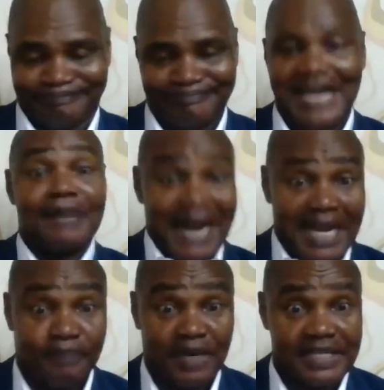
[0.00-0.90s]
like a
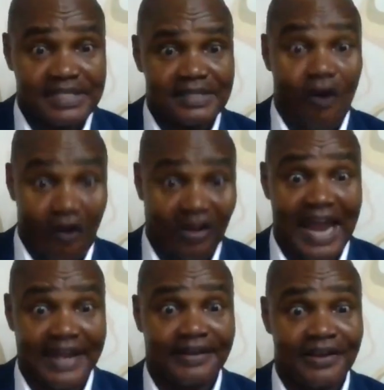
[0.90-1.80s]
marketplace
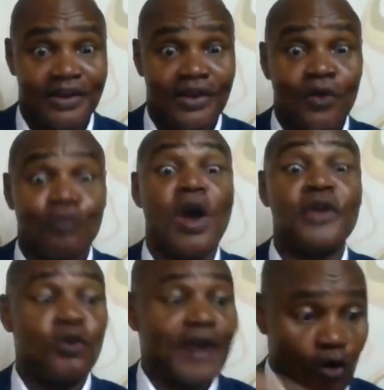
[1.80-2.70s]
online, where
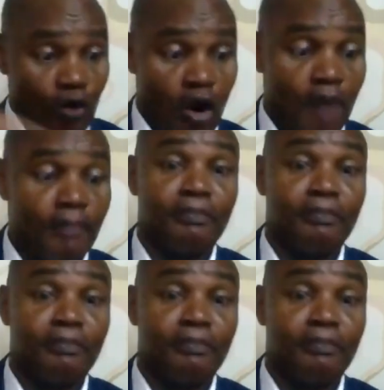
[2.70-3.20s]
you can come,